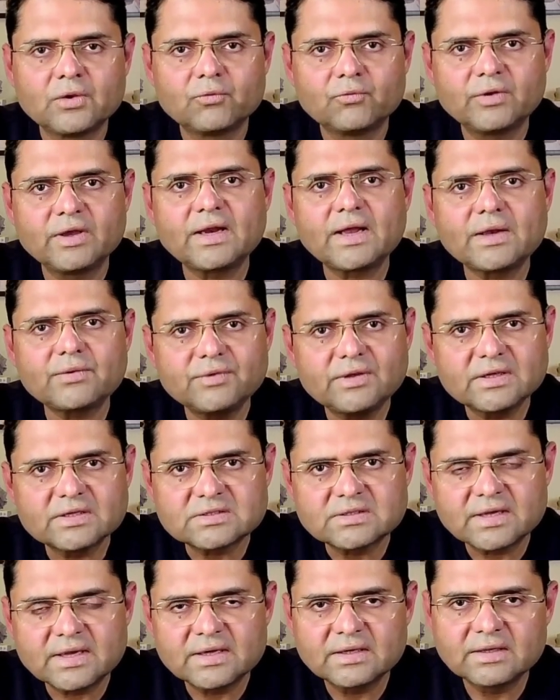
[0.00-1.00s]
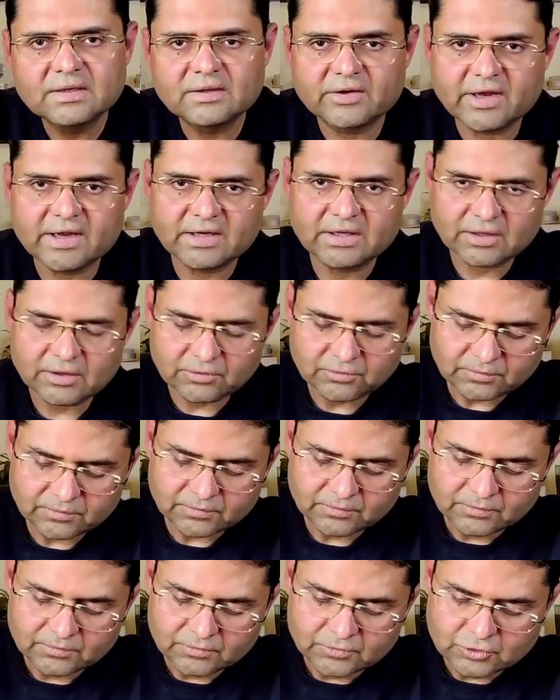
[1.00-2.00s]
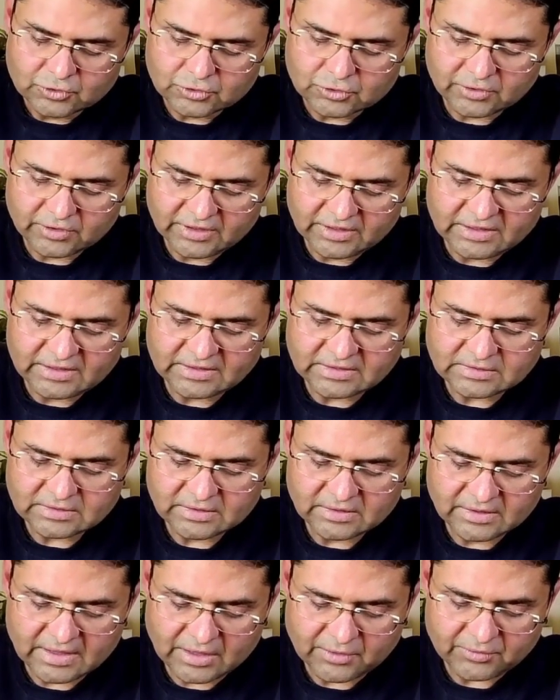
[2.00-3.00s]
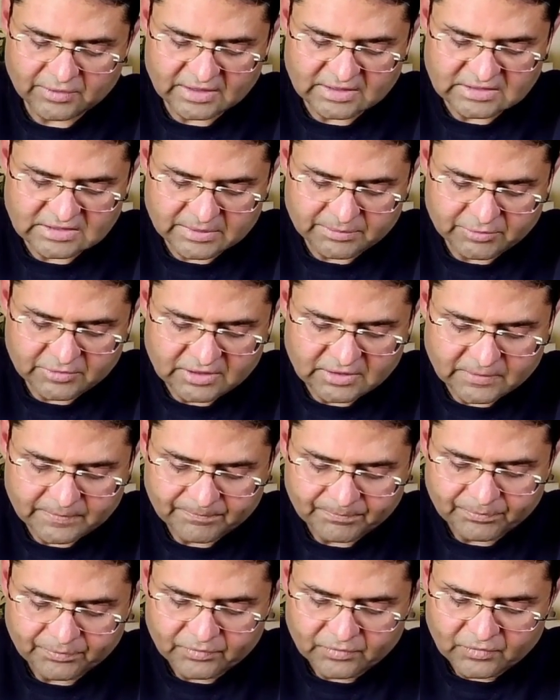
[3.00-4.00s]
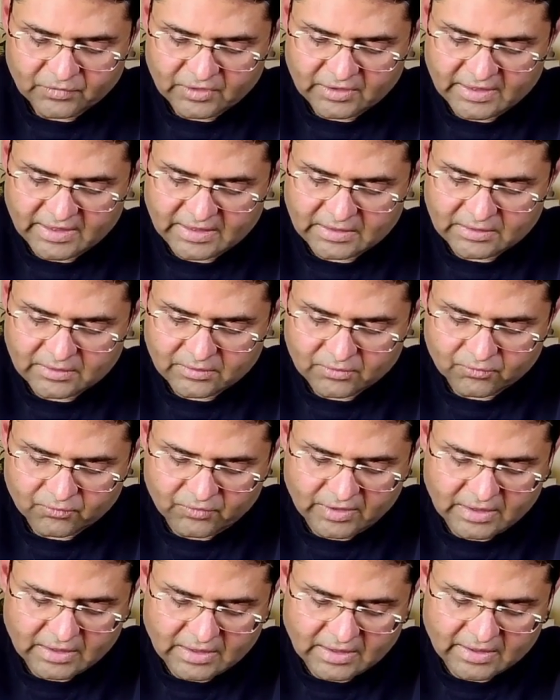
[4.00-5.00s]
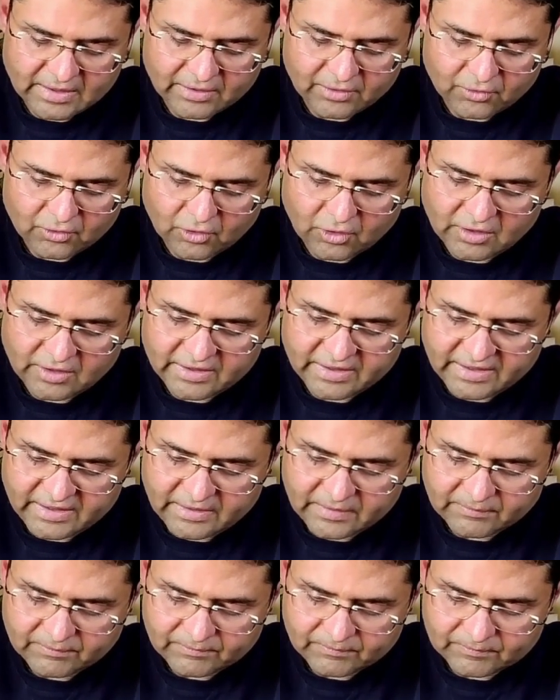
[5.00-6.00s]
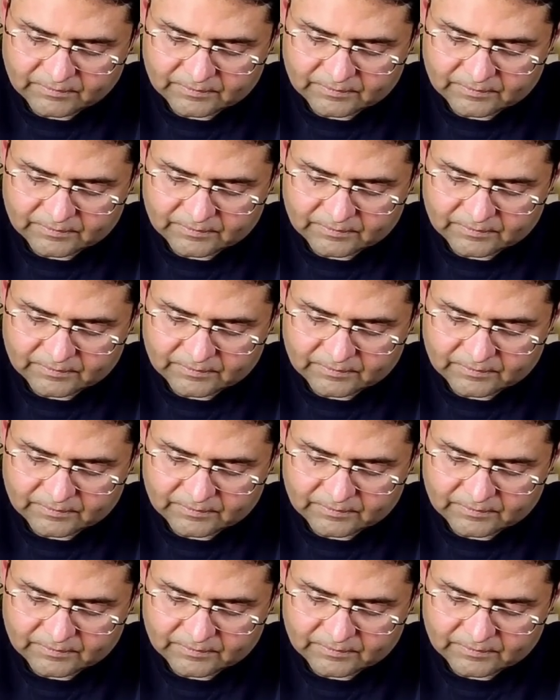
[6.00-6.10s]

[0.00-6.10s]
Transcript: Where are we standing right now? So it is now accepted that we are already